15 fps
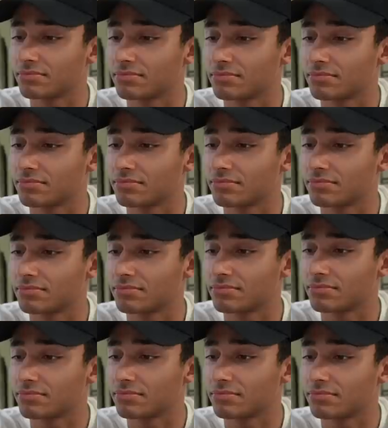
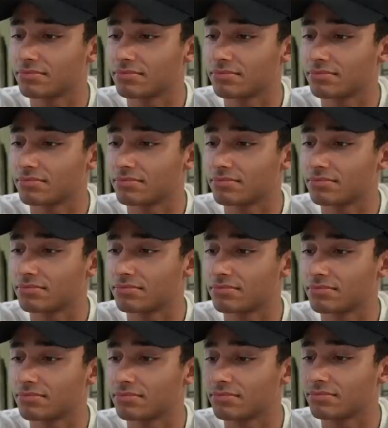
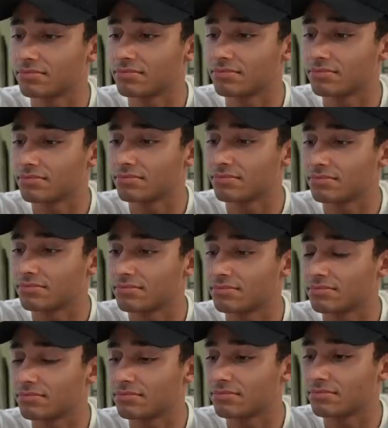
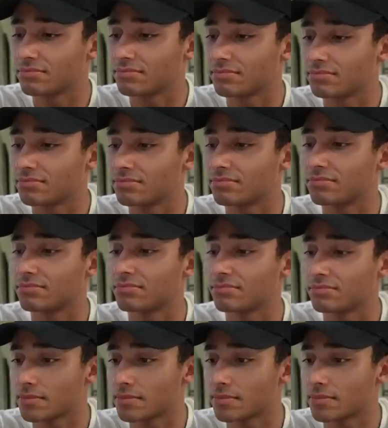This person isn't speaking.